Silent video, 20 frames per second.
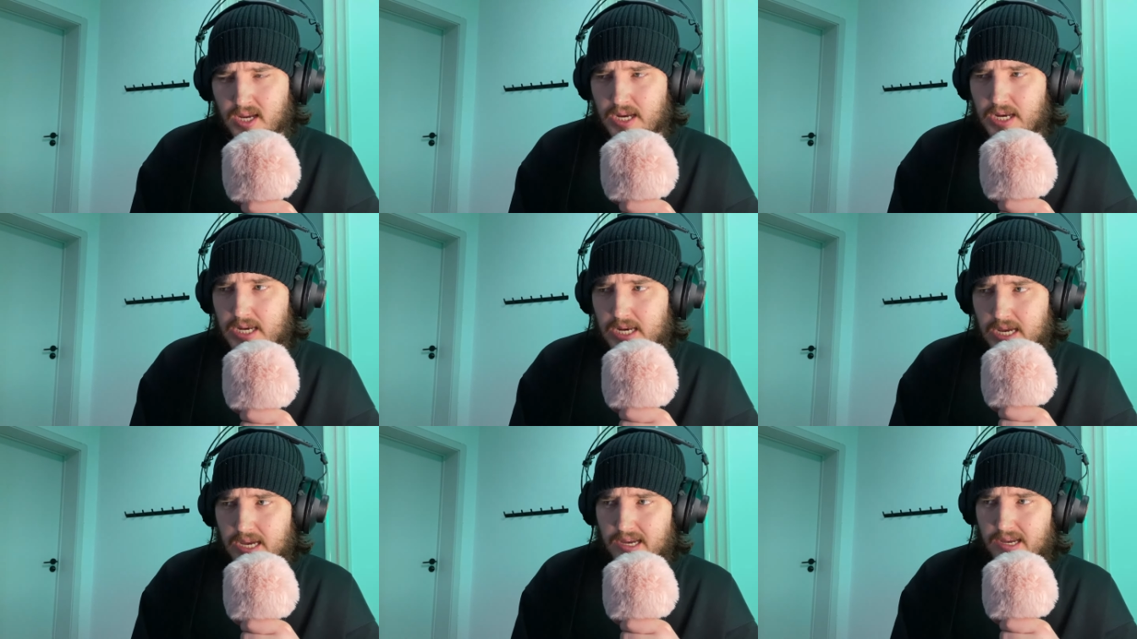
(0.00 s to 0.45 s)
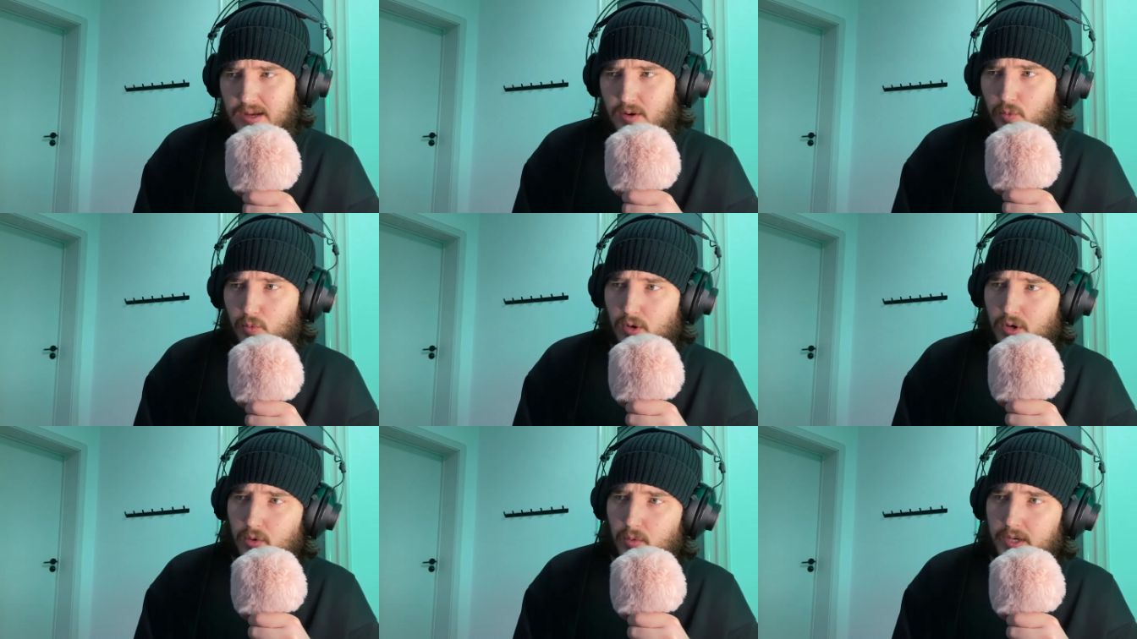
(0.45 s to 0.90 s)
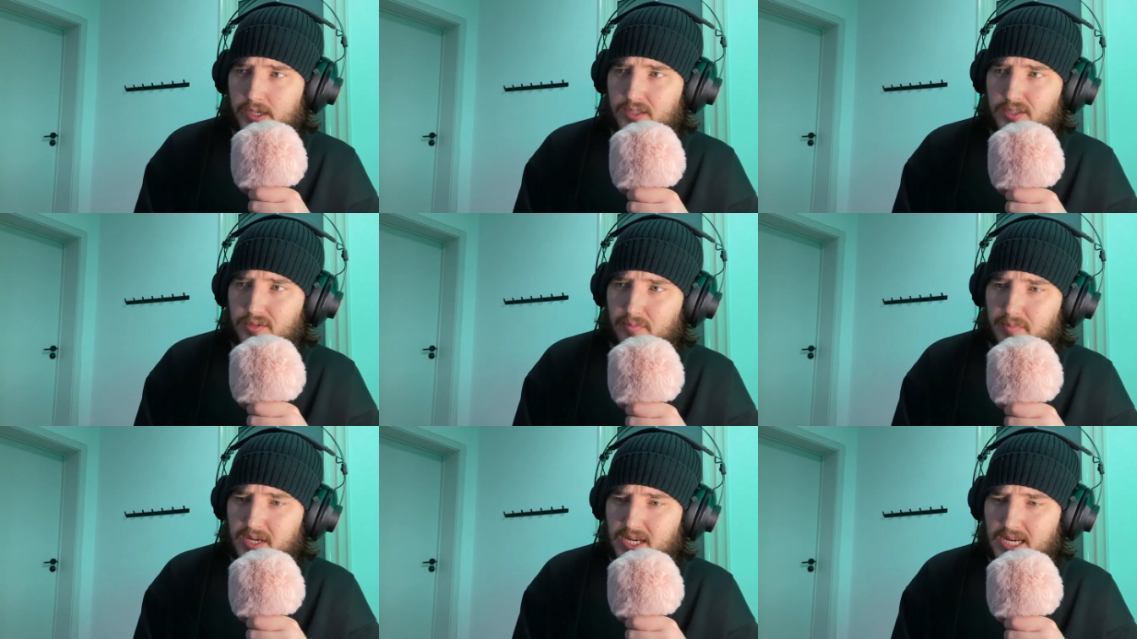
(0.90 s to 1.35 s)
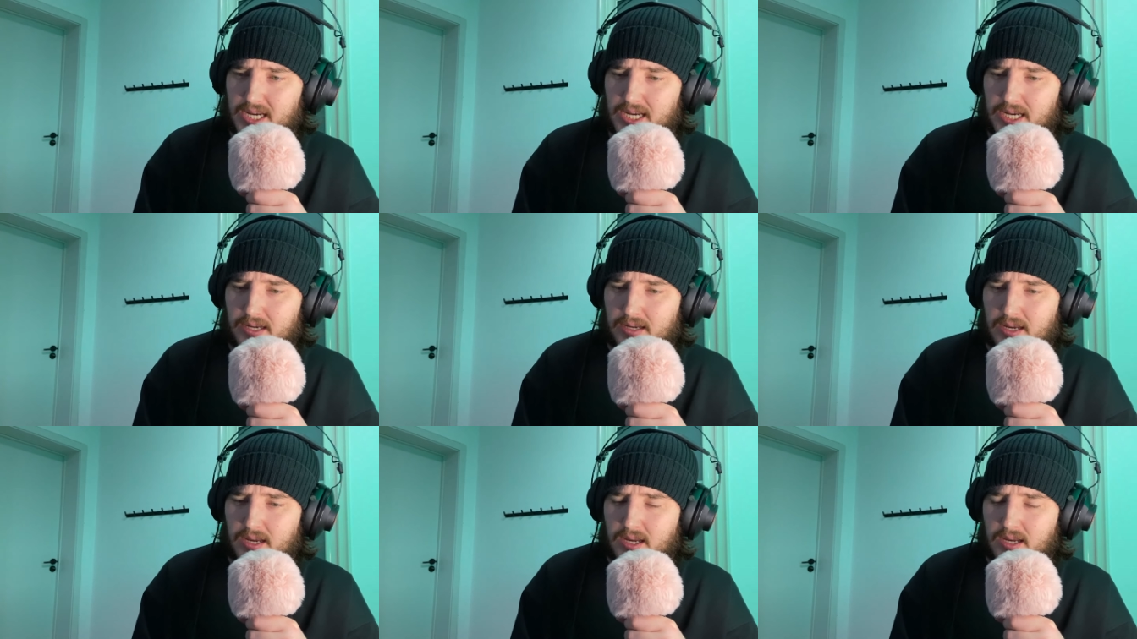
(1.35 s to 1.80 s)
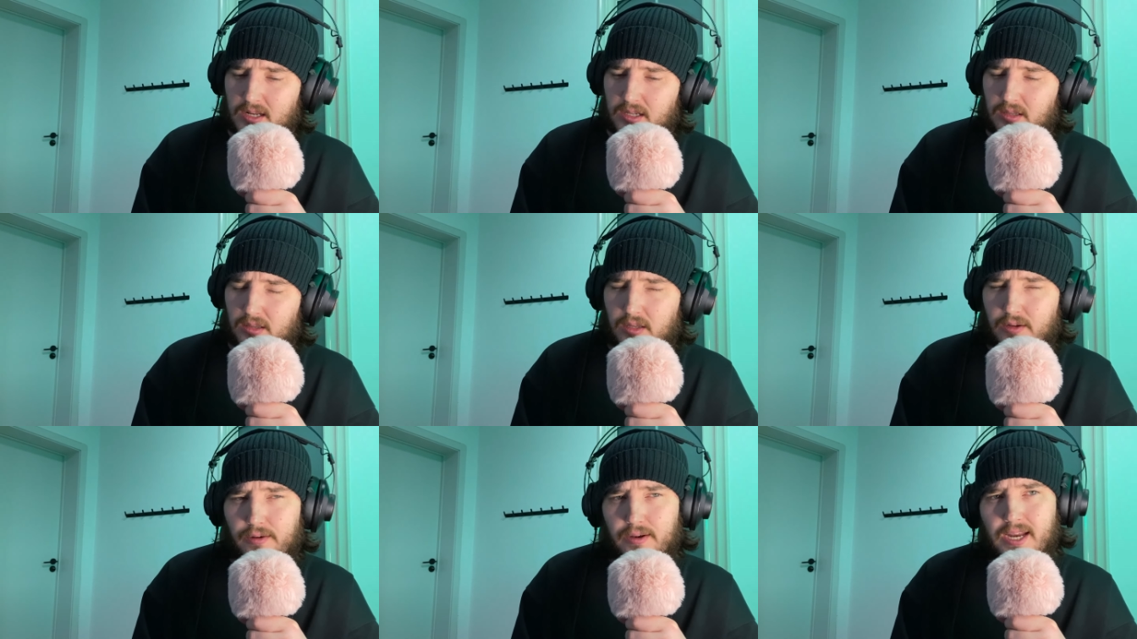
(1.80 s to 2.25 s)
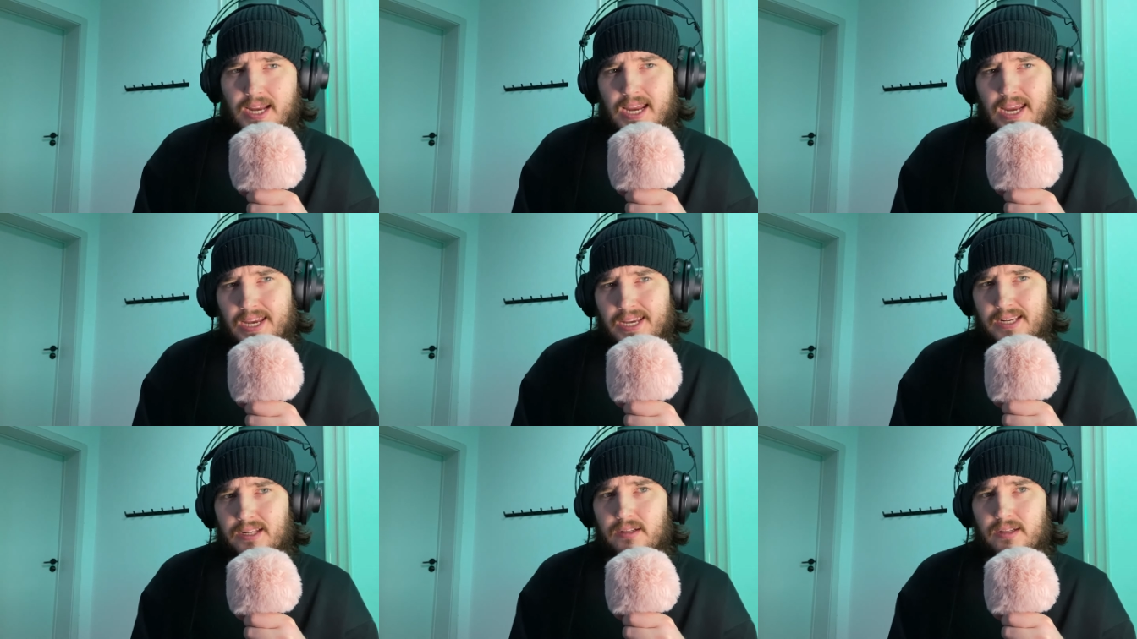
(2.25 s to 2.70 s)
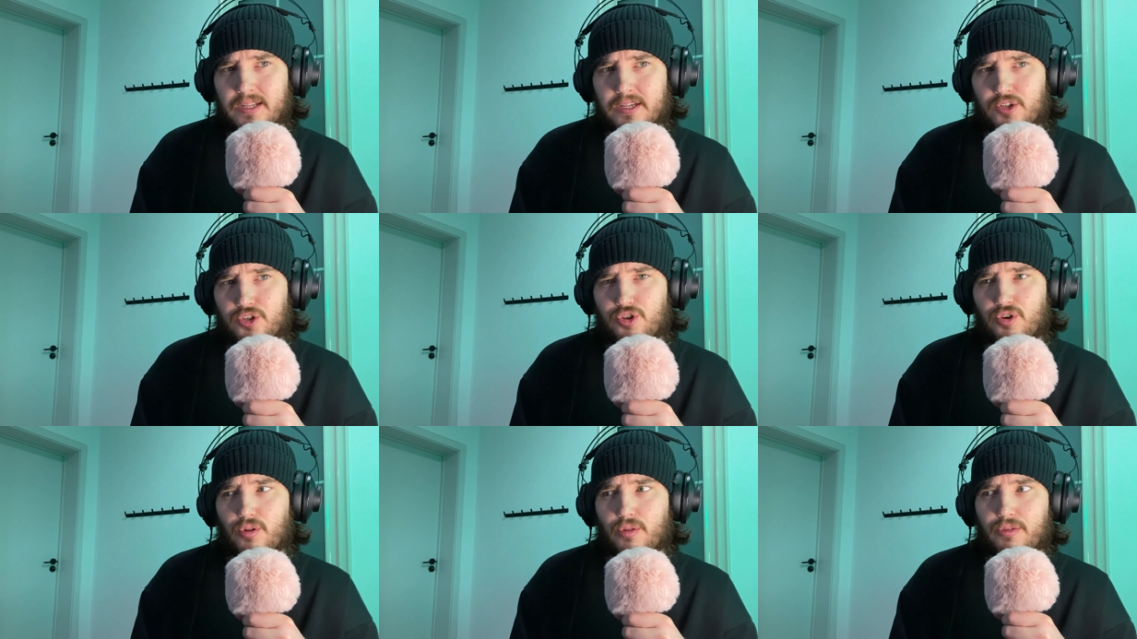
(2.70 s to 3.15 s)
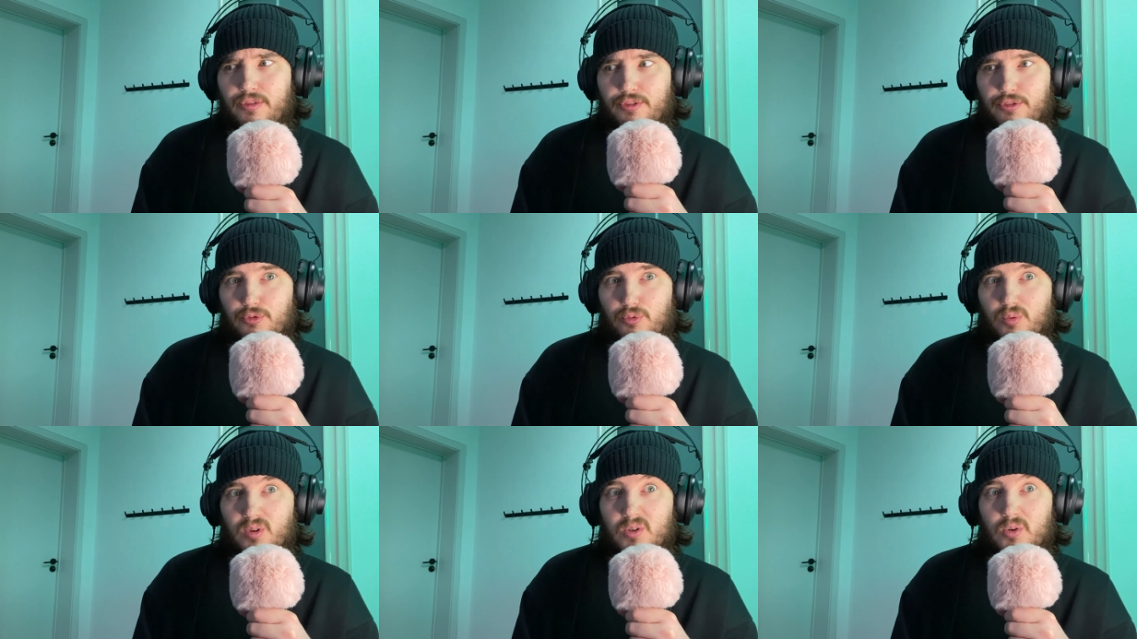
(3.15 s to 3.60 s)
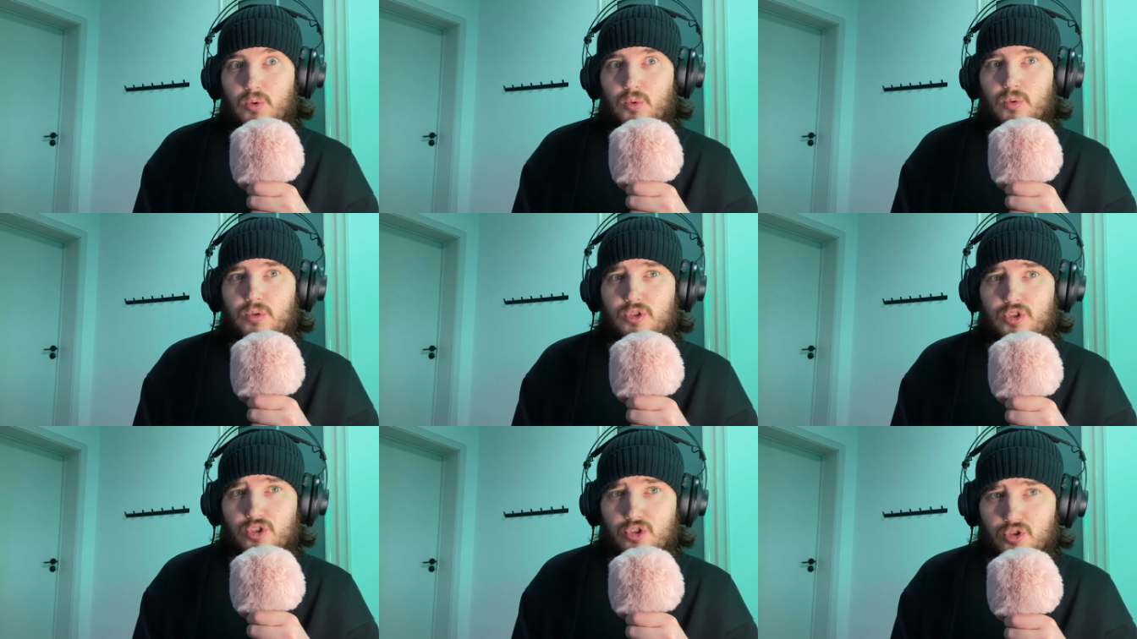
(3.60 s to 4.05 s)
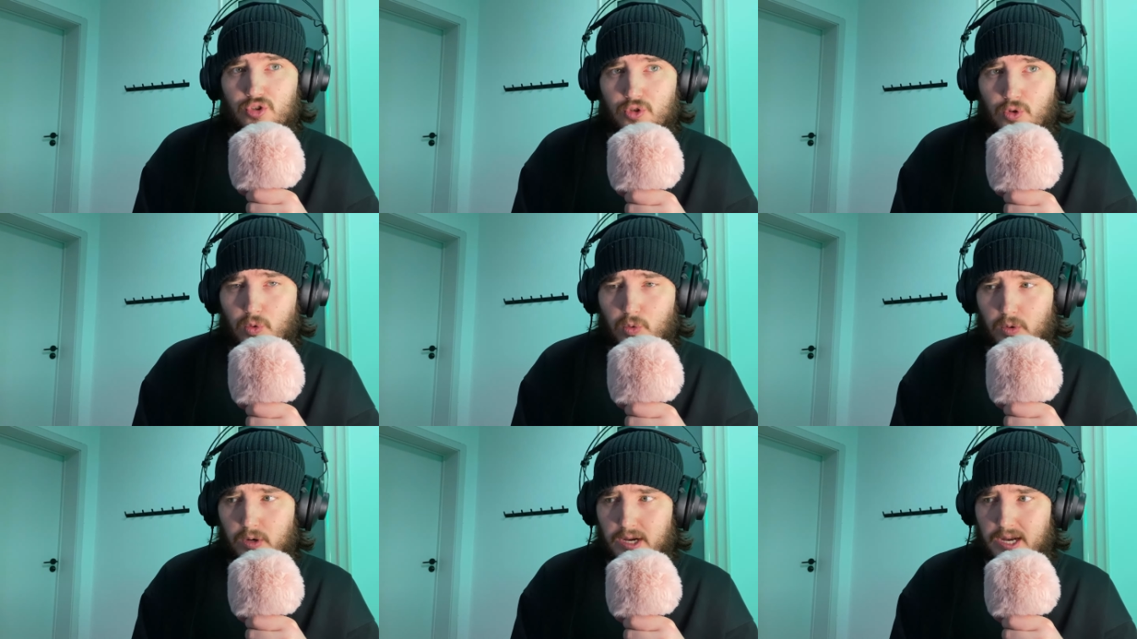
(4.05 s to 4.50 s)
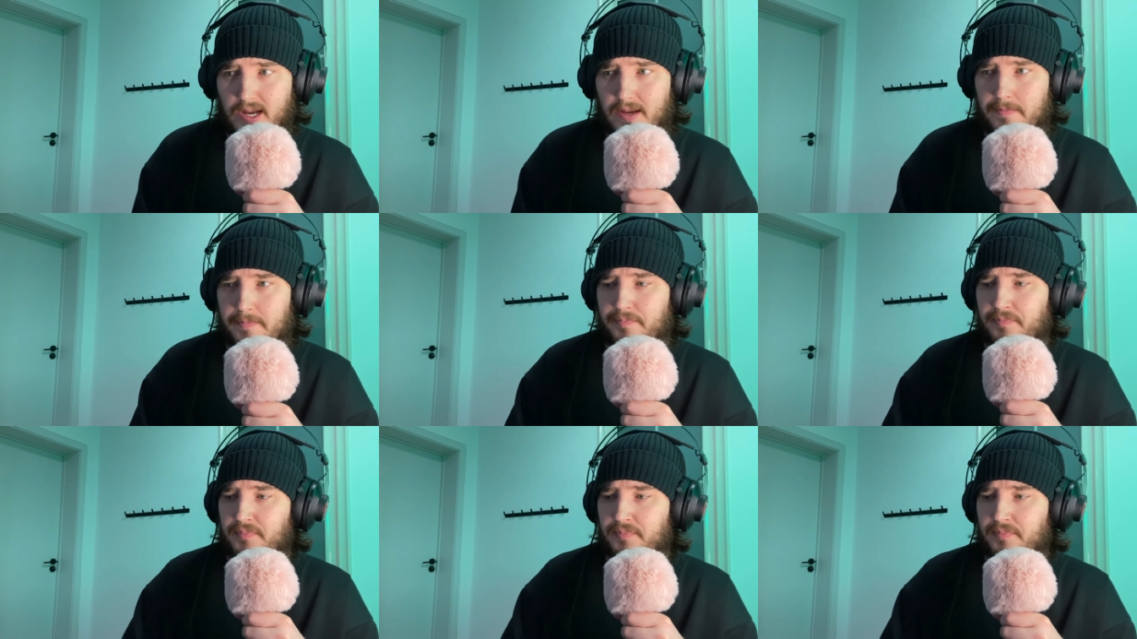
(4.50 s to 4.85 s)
Yeah, we're going to be learning English through story.